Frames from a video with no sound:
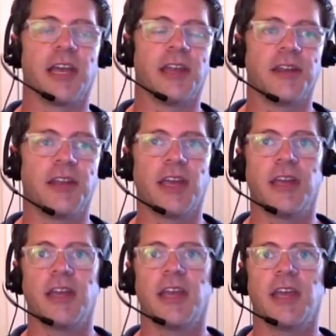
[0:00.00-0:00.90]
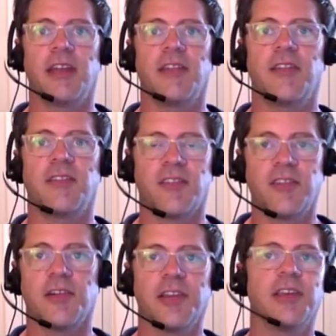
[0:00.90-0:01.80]
And and and it
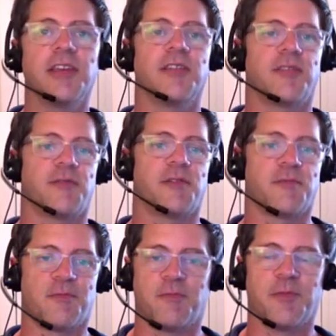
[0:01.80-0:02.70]
still is for